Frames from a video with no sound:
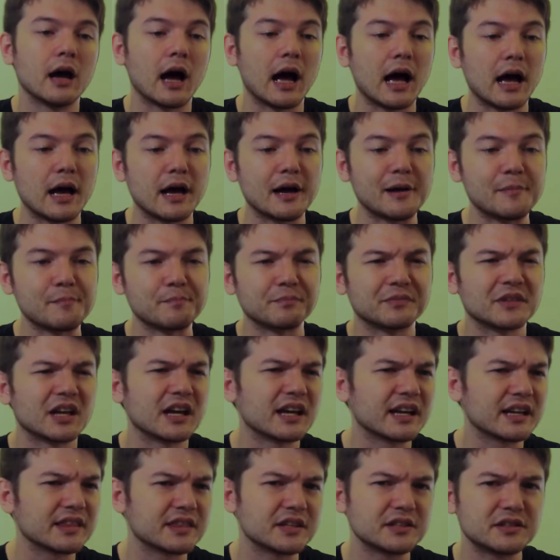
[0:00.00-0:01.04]

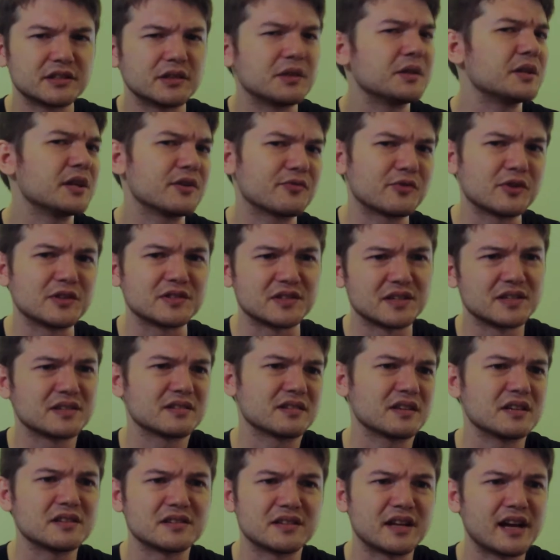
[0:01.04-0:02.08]
The difference
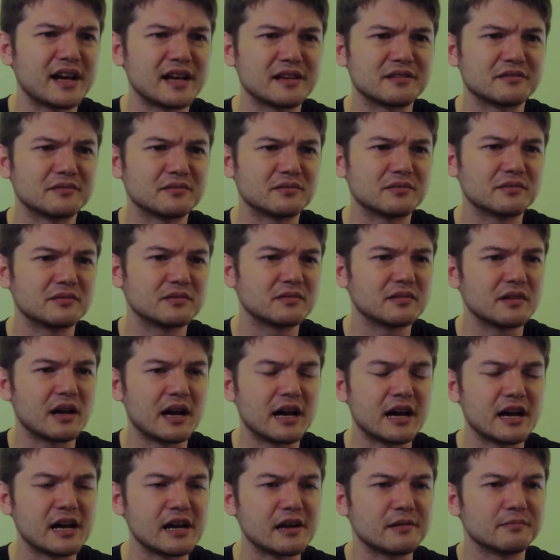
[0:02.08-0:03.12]
is not
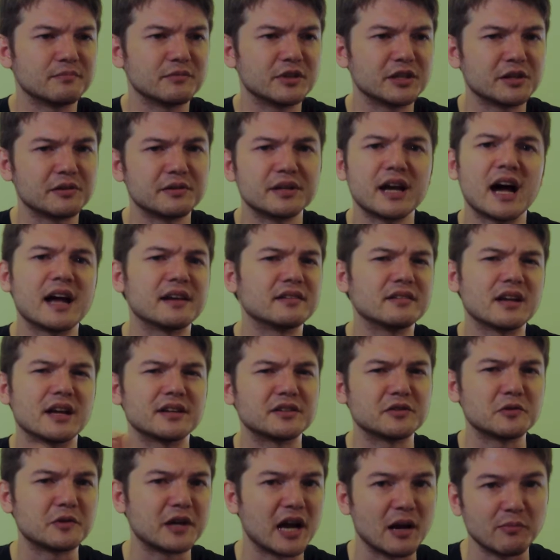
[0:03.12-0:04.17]

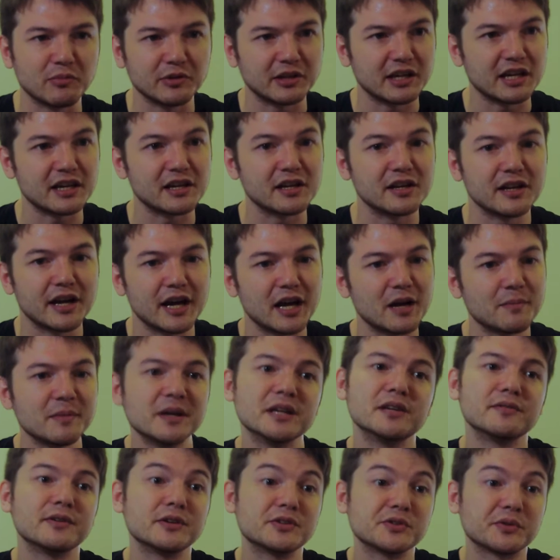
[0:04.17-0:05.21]
not too complicated.
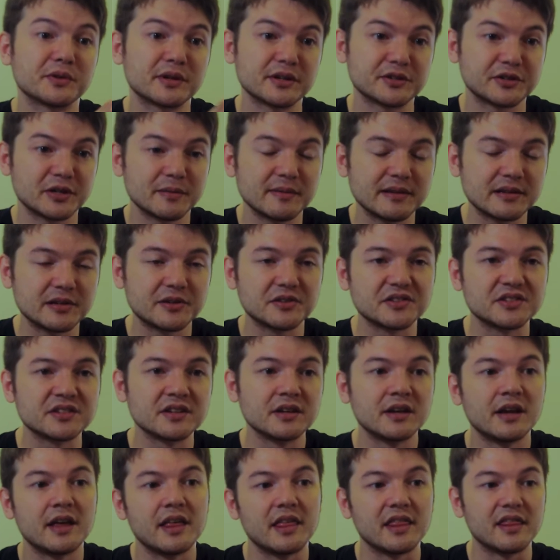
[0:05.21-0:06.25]
Individual contributors,
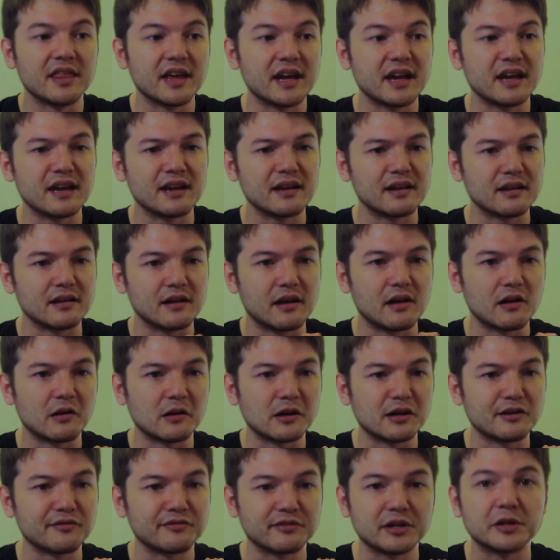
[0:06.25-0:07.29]
they
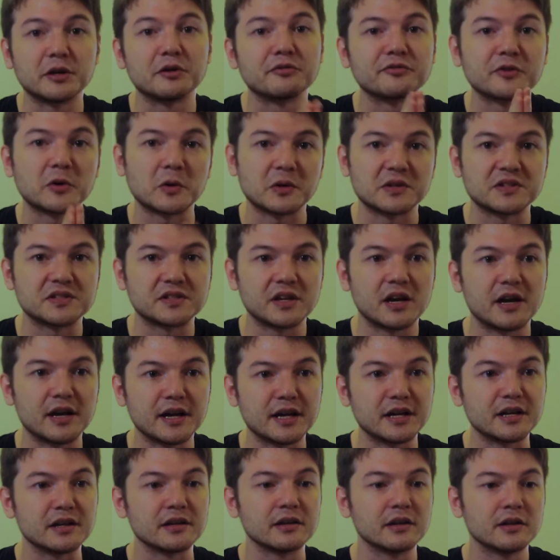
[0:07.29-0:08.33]
are focused
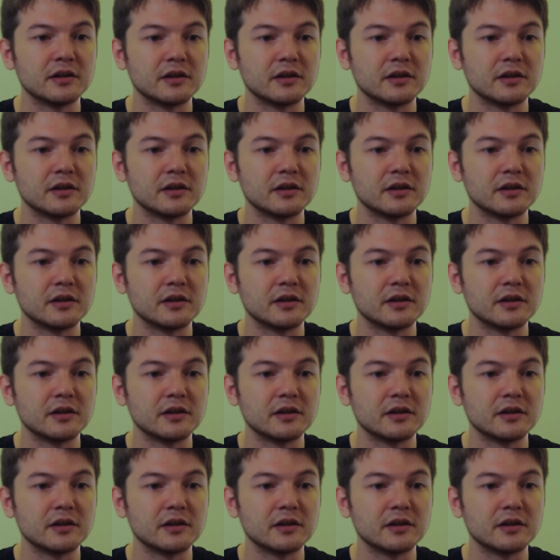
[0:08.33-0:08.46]
on